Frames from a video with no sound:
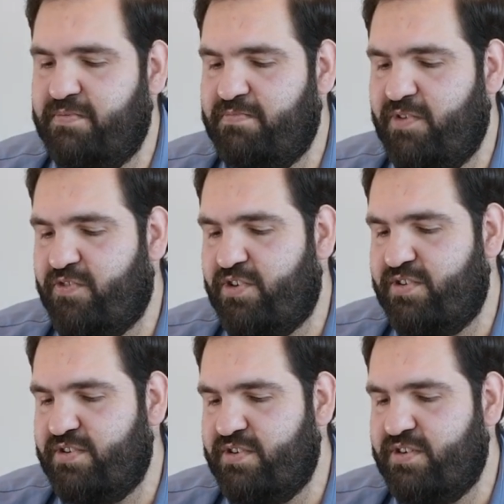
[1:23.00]

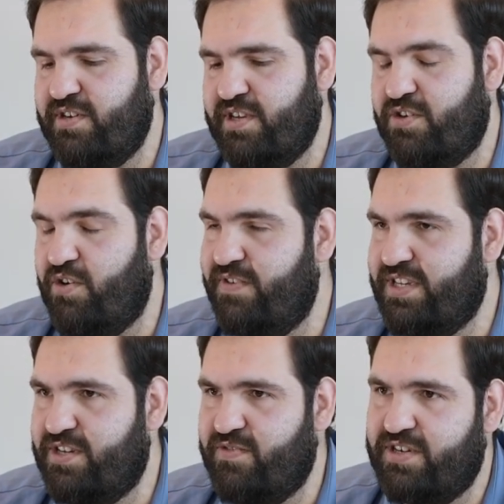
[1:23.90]
Before the COVID
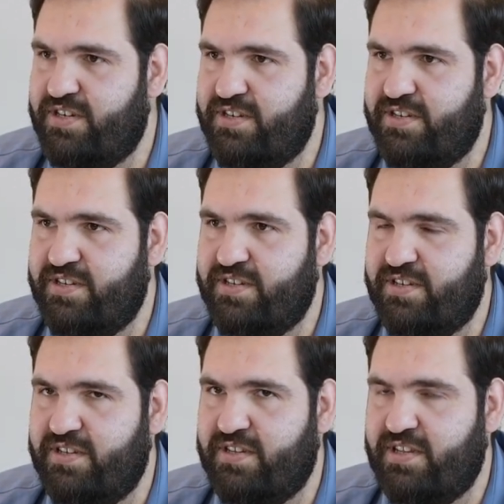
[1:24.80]
situation,
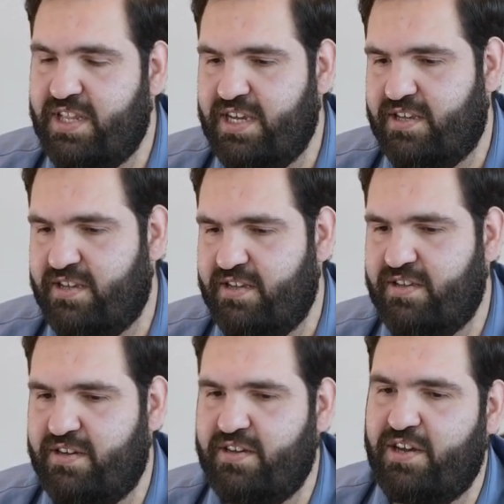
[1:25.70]
like
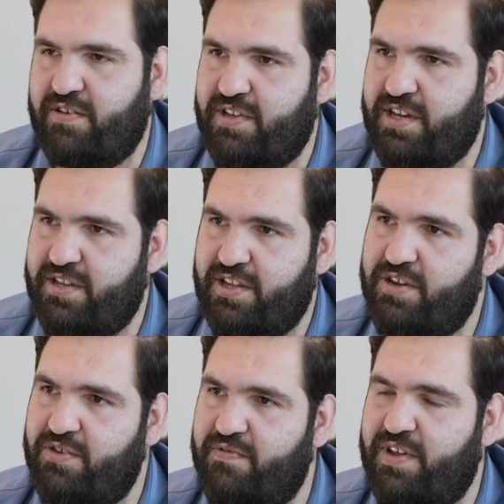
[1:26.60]
now the
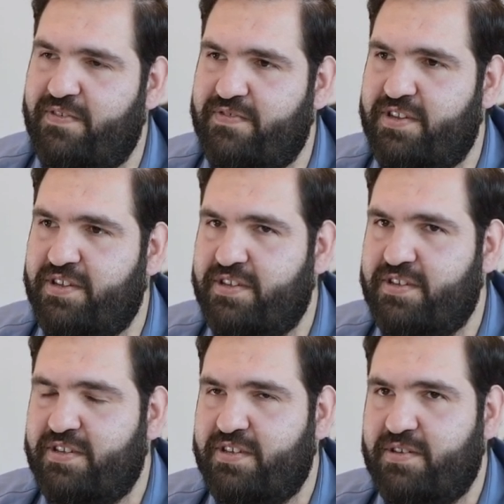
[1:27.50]
new waves,
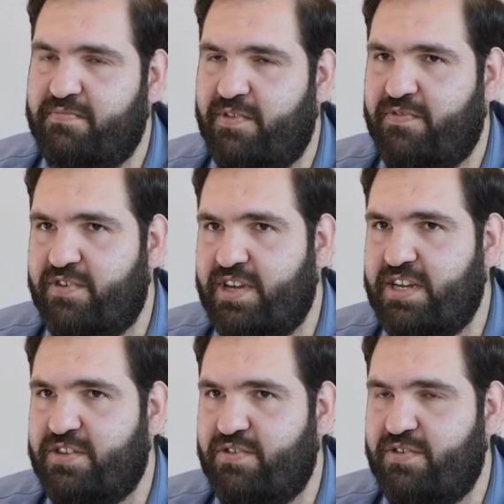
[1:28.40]
before that,
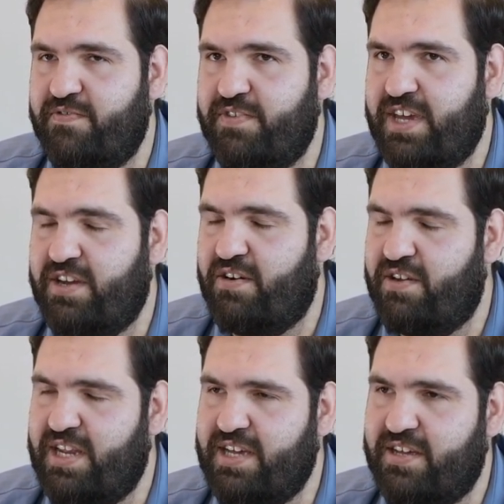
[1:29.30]
so we had
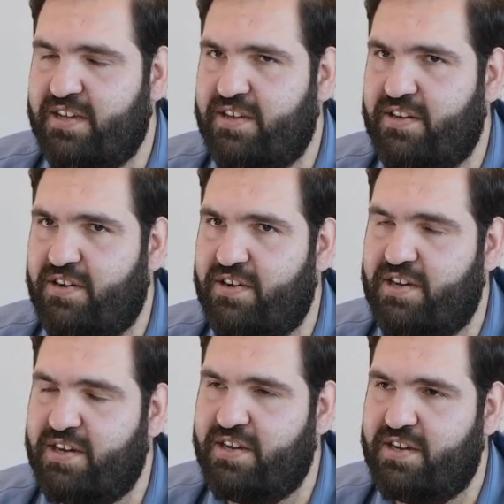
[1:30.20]
all
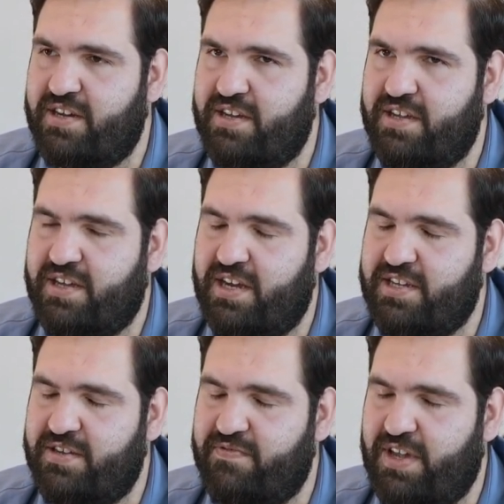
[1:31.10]

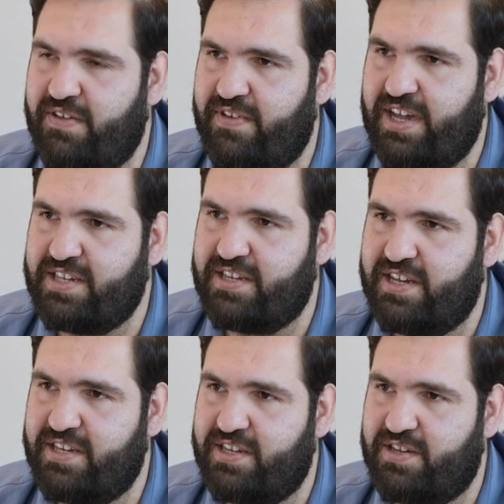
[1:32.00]
classes, we have
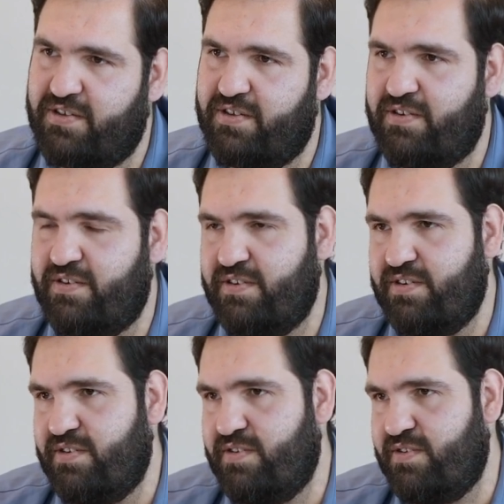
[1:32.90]
exercises
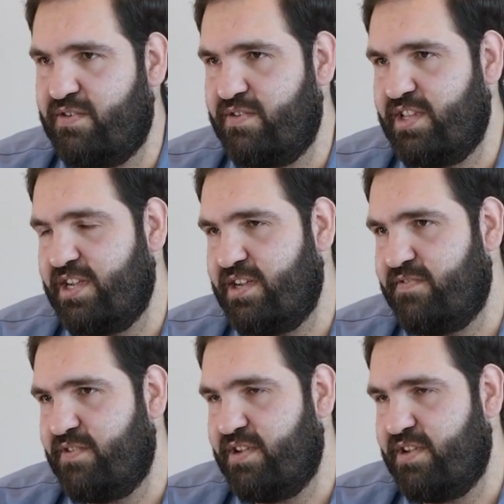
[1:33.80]
on the